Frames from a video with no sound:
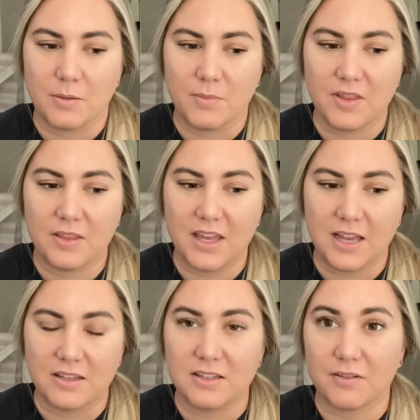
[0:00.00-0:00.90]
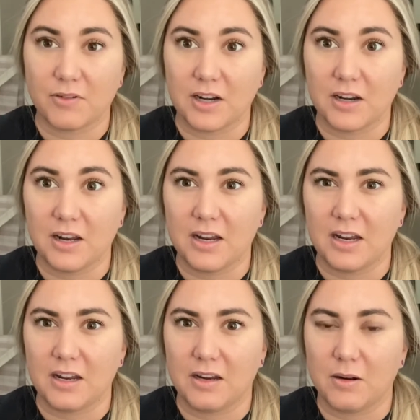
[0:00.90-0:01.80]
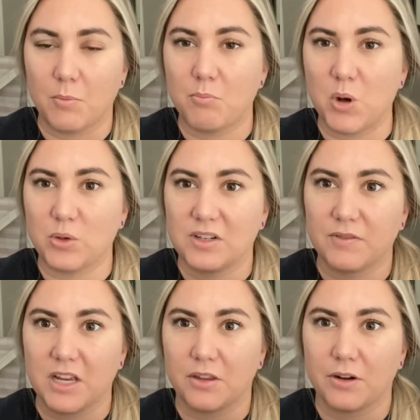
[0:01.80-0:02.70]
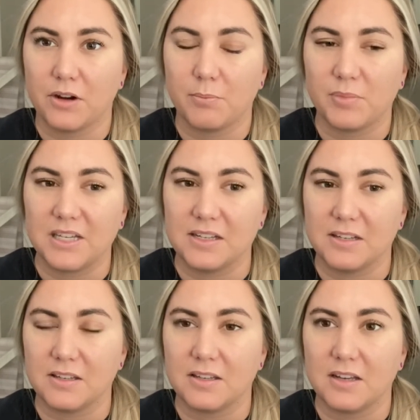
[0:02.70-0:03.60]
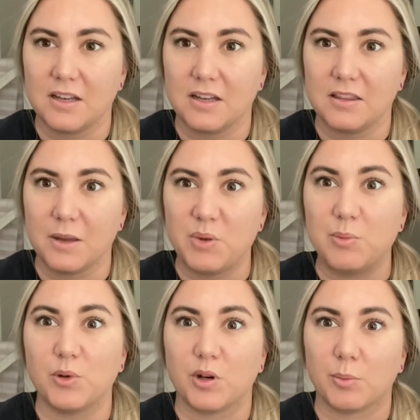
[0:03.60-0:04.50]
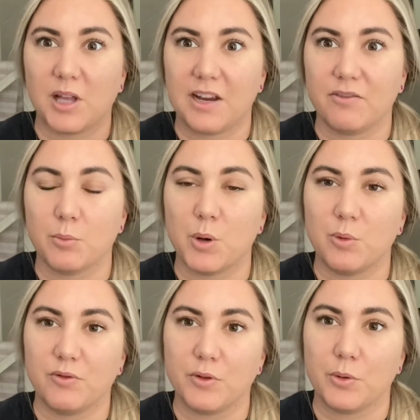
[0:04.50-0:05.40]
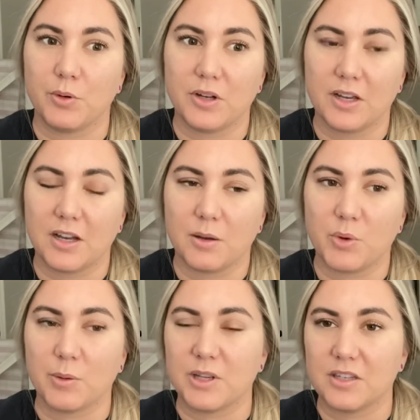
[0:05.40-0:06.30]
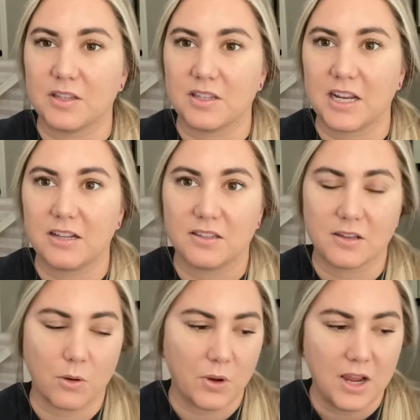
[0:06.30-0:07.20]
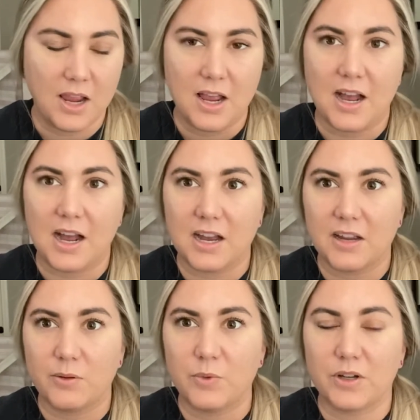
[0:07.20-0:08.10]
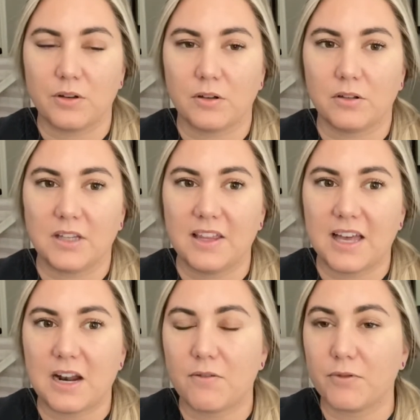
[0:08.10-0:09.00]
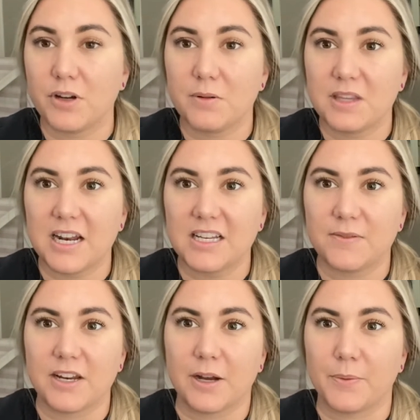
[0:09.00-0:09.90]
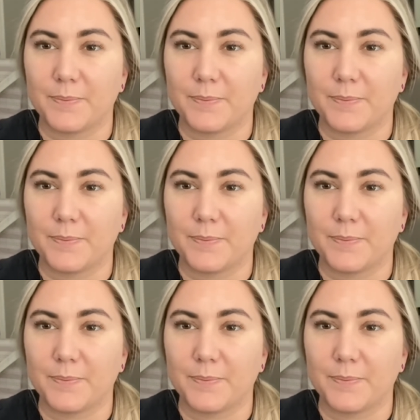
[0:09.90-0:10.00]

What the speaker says: that's different in most of the other places that people are applying for mobile food permits in the States. So I will lay that out for you in the next video.